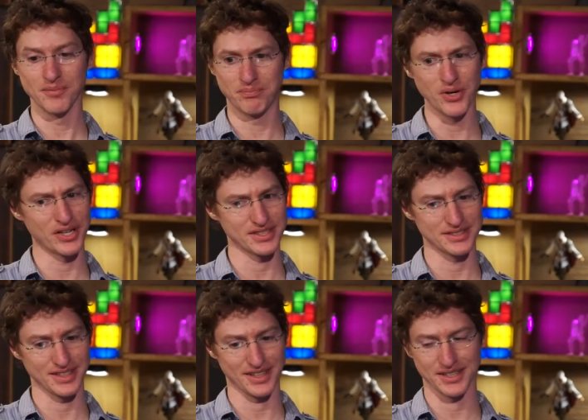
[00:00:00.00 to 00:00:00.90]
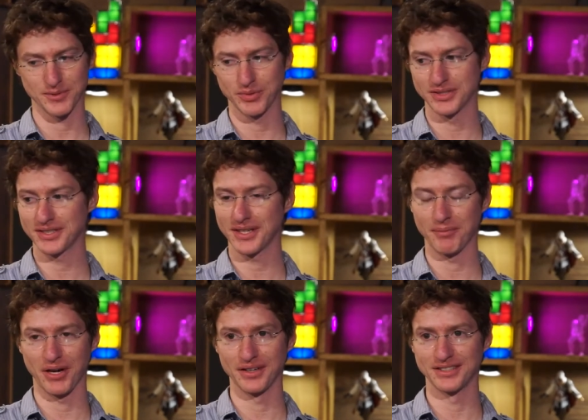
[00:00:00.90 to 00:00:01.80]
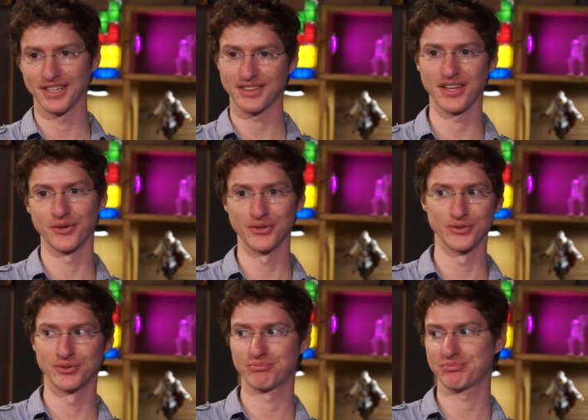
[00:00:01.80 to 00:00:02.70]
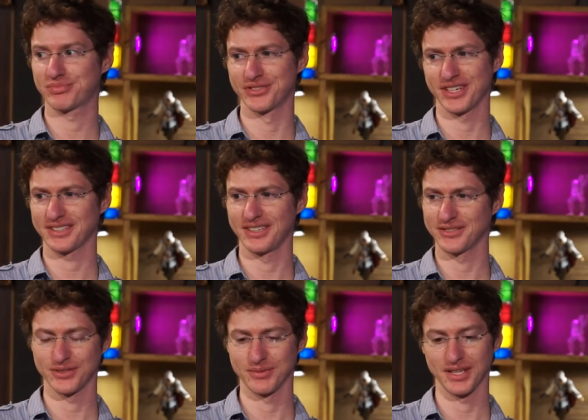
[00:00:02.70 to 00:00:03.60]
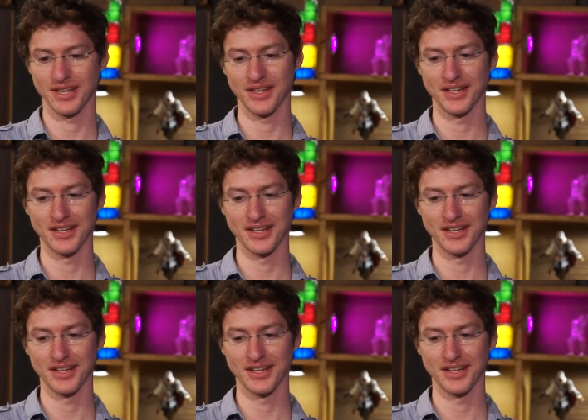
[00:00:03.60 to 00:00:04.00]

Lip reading: the books it's like explicit about it's like they don't use projectiles or something. And then